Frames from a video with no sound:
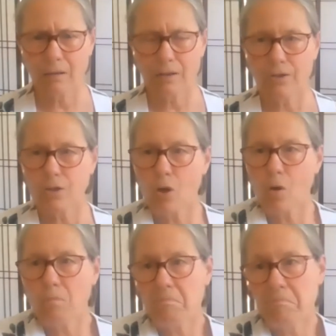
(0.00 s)

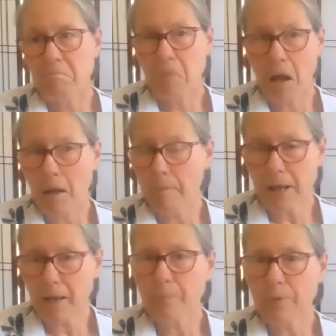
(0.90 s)
So I'd be
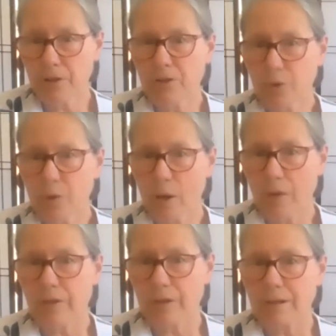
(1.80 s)
happy to do it well
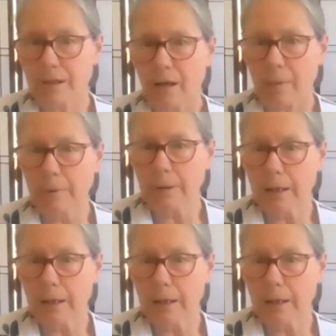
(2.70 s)
this time.